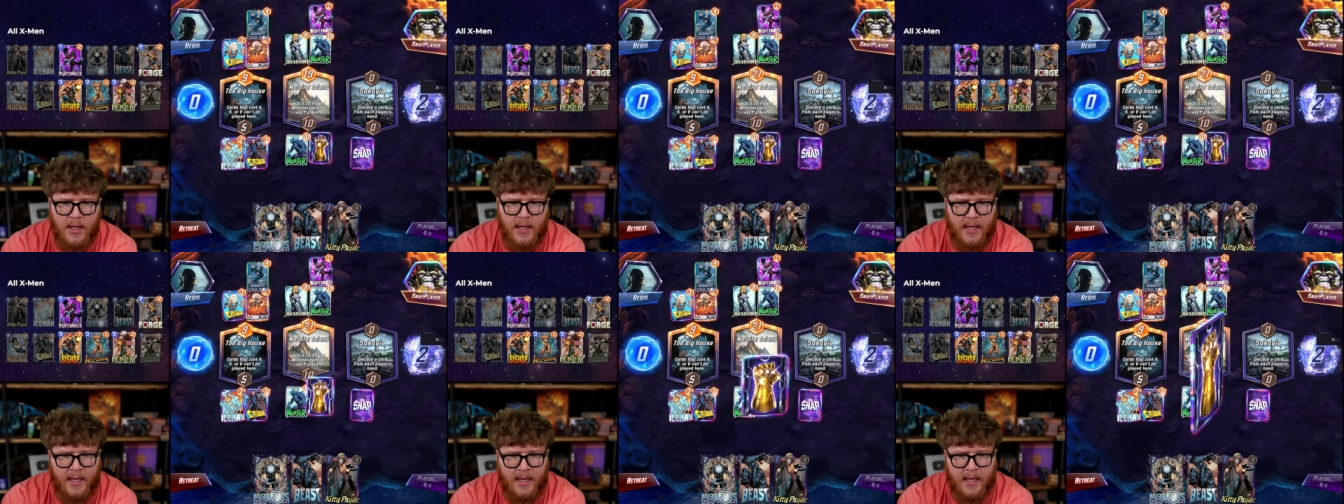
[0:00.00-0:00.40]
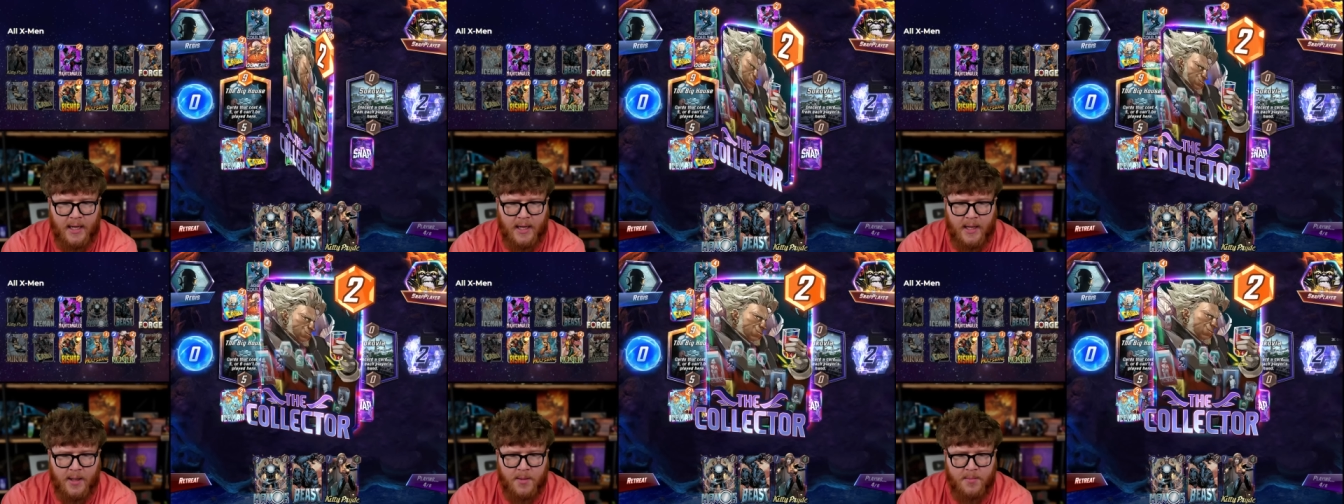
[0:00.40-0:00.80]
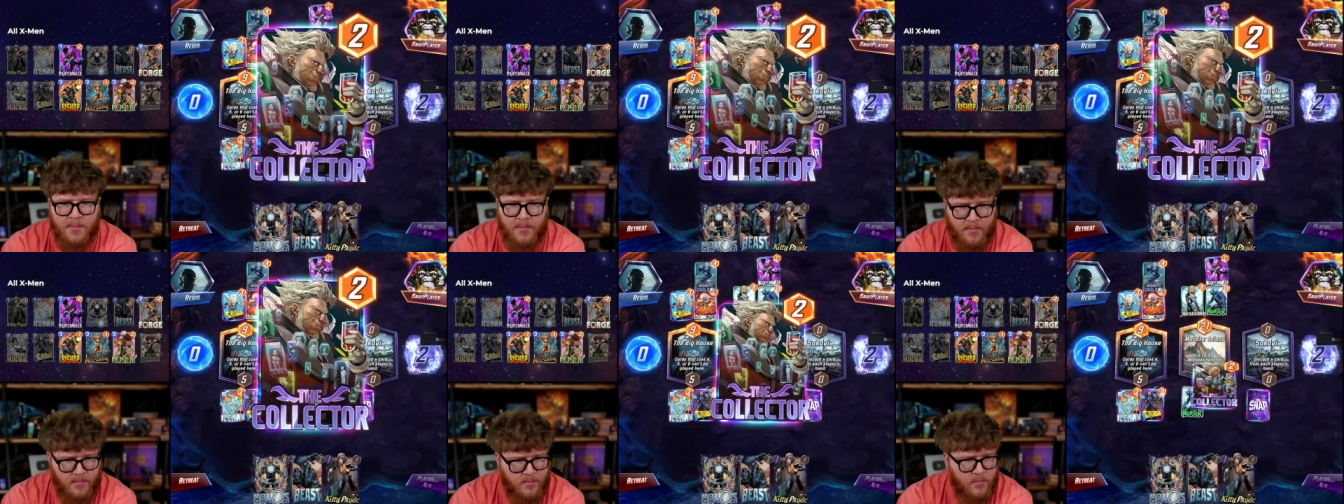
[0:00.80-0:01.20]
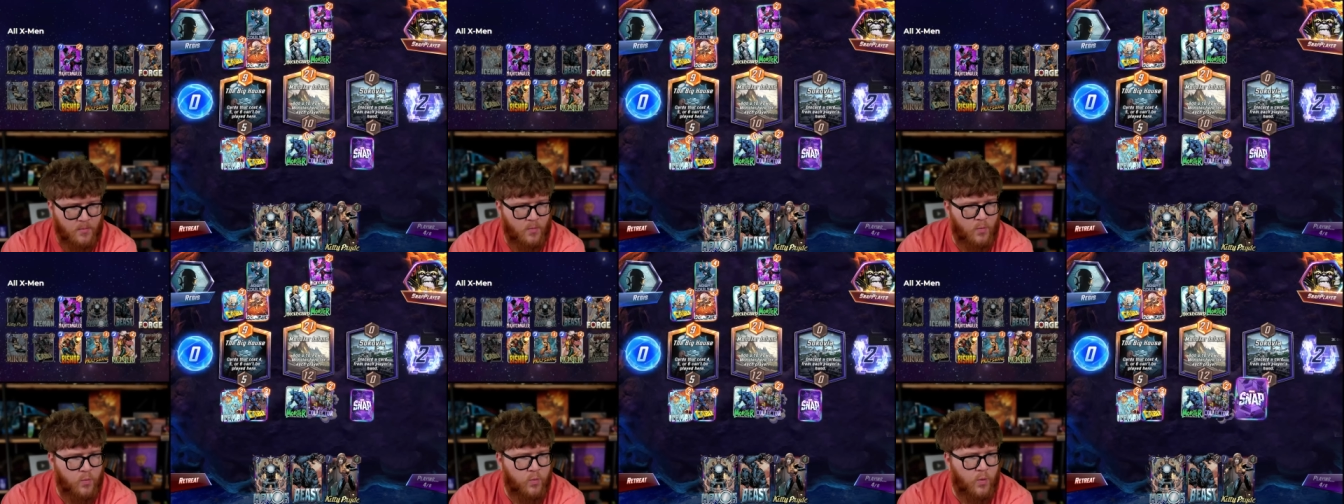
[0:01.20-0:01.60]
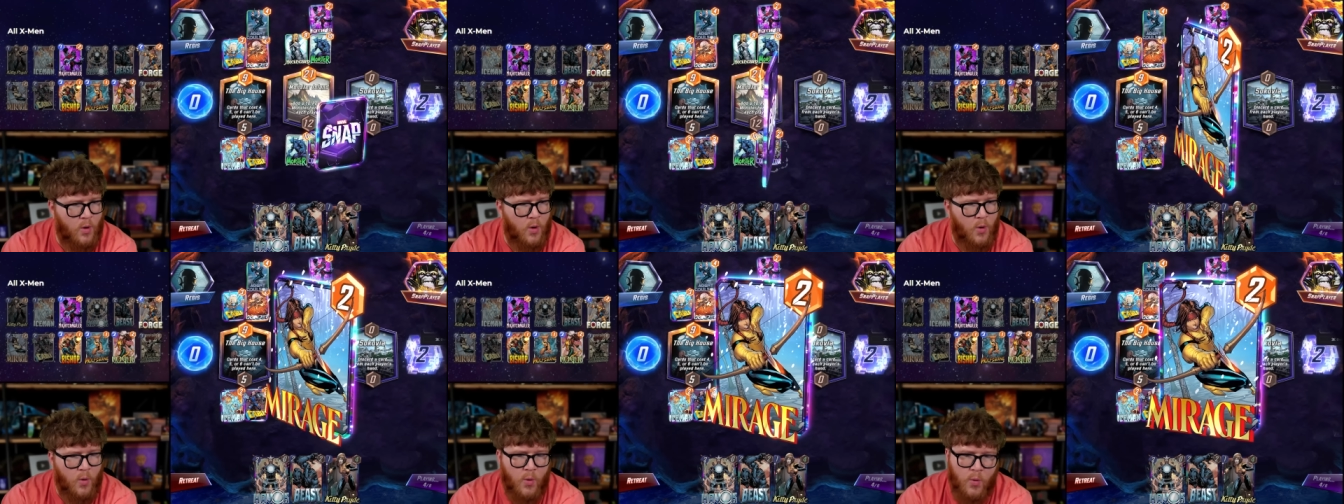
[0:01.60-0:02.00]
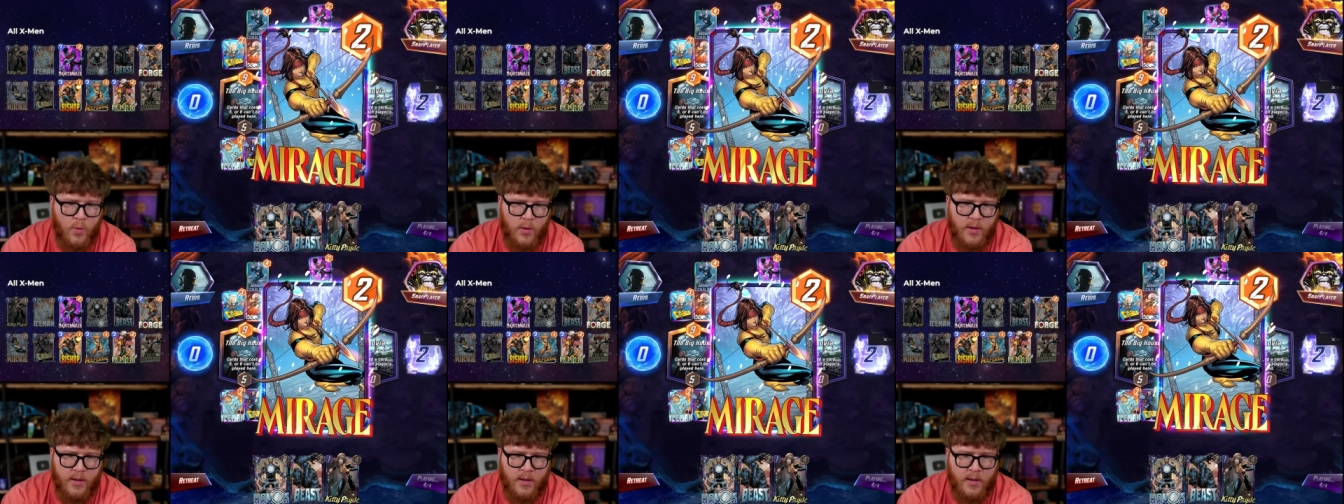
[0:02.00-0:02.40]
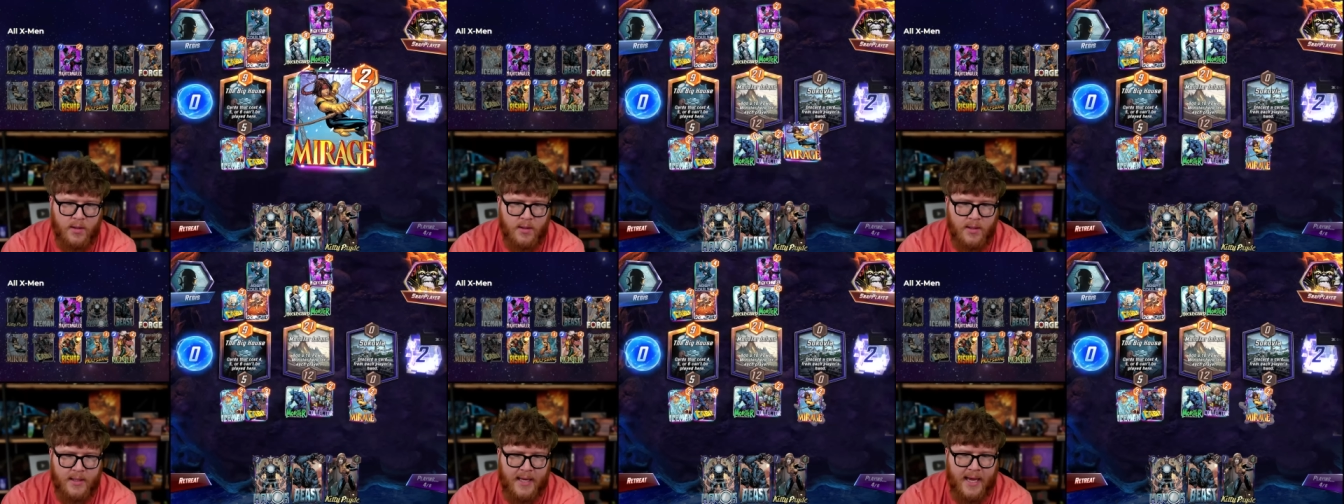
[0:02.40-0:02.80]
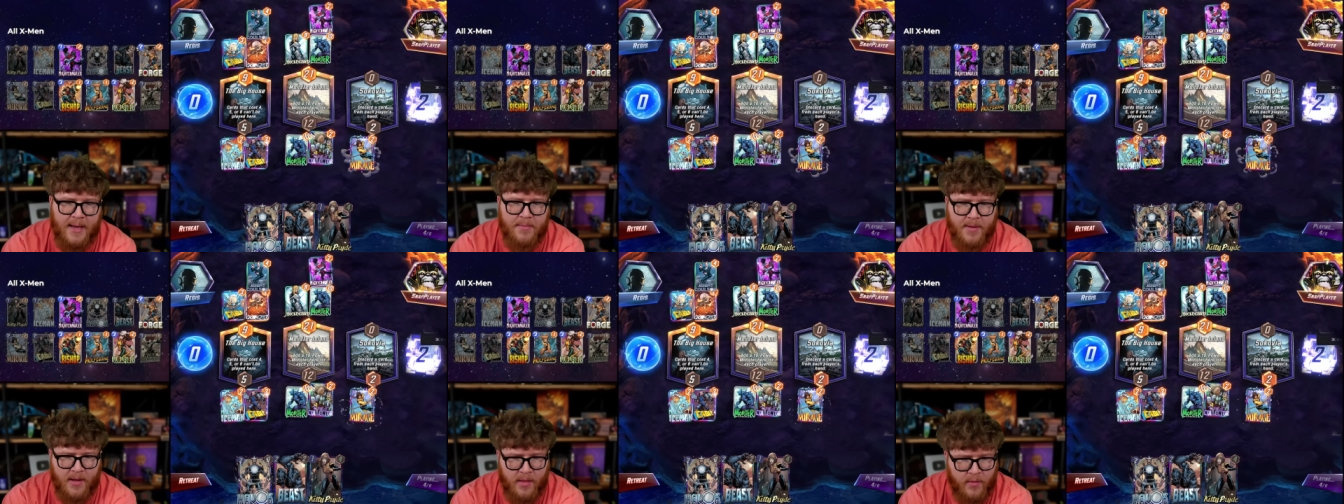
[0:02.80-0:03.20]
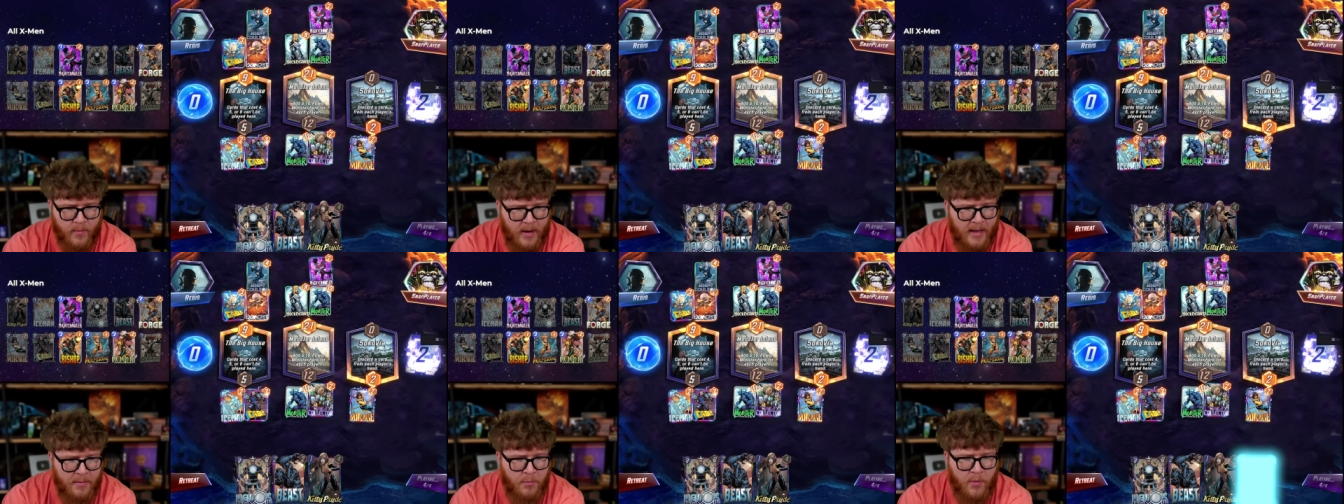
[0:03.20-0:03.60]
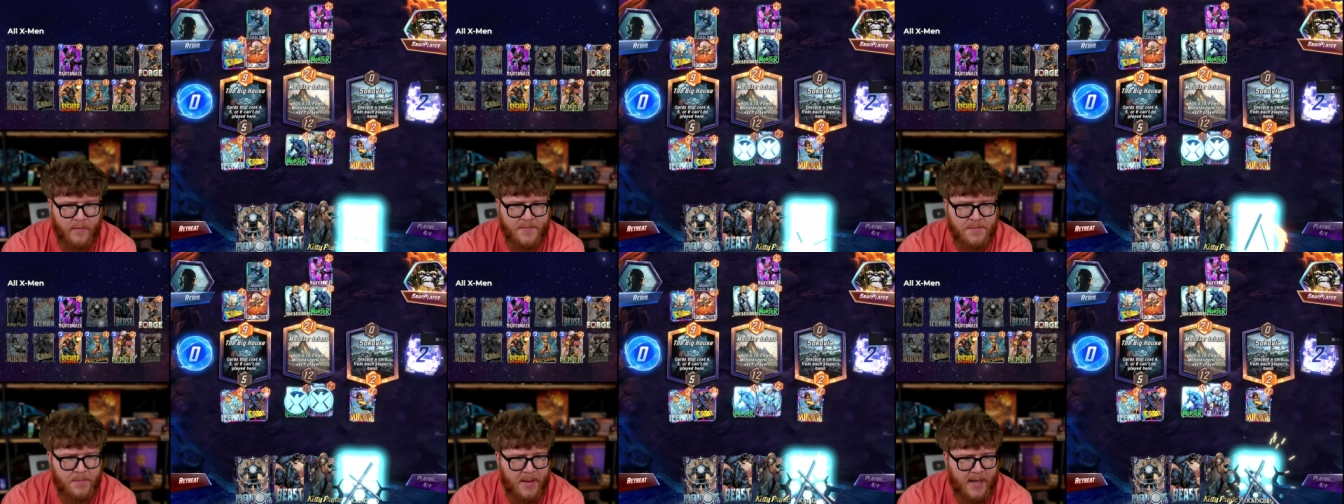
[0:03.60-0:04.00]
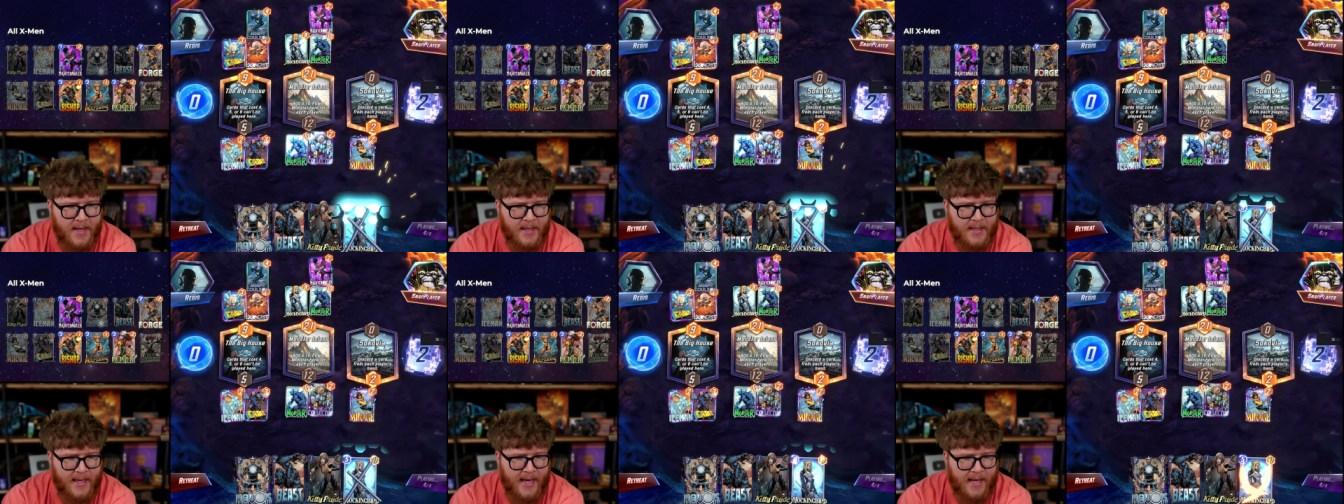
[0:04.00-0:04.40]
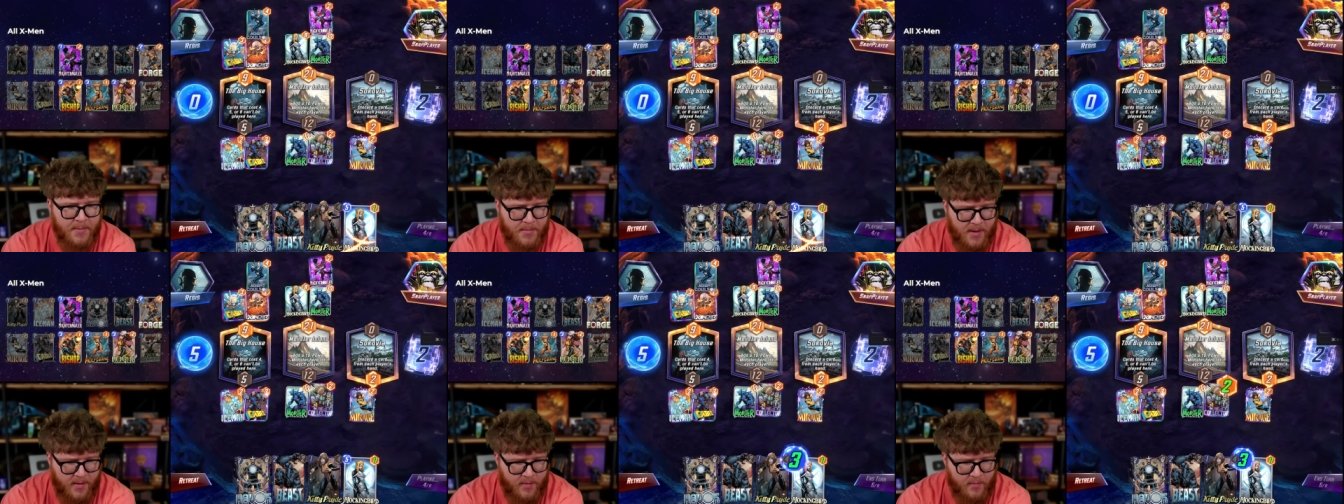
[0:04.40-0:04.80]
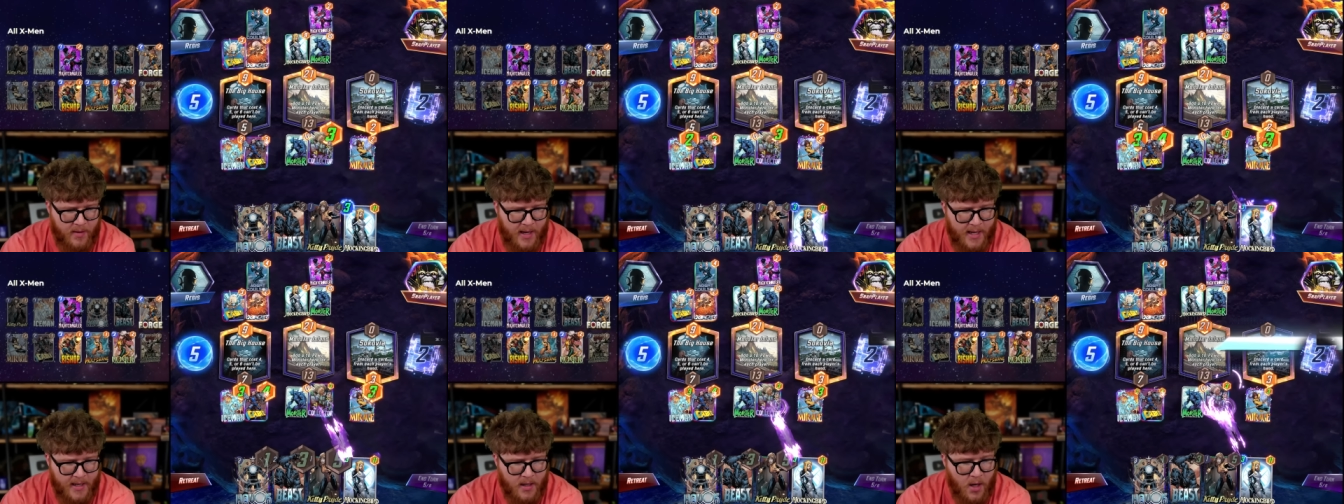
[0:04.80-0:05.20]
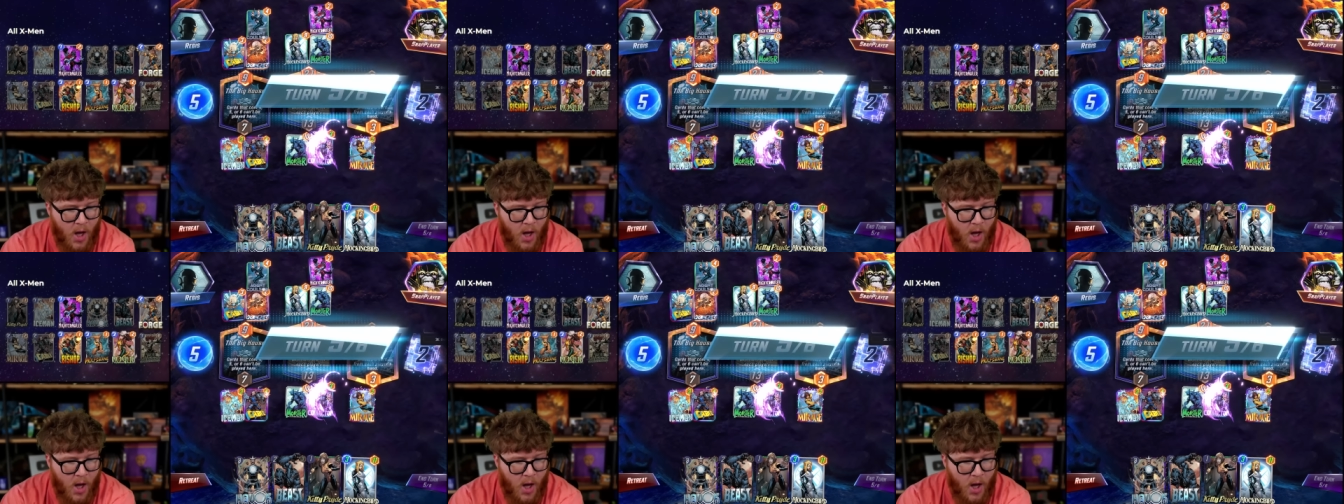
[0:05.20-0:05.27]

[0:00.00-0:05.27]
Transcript: Um, rogue can be a threat. Wolfsbane can be a threat.